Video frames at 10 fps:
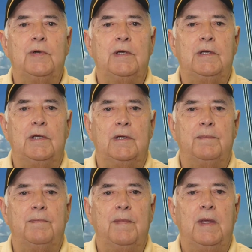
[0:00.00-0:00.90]

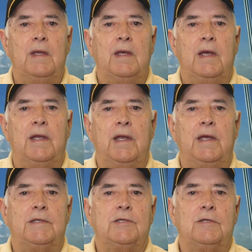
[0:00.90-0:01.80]
a.m. and
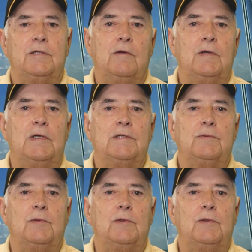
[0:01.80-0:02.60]
asked Uncle Oswald